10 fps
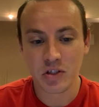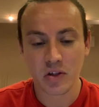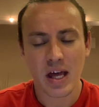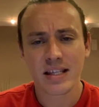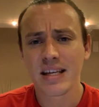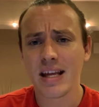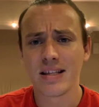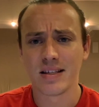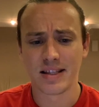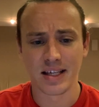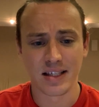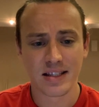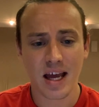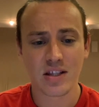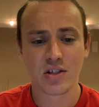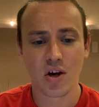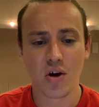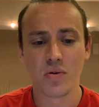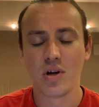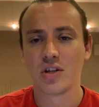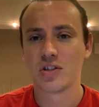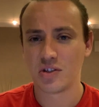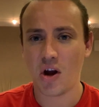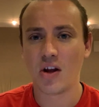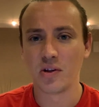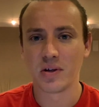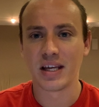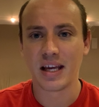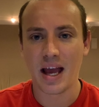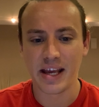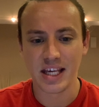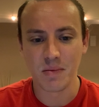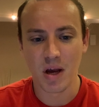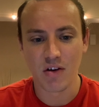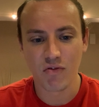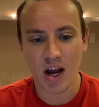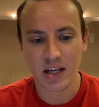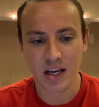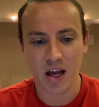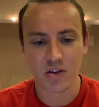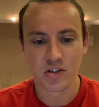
So let's get into things. Let's go start looking at eBay right now.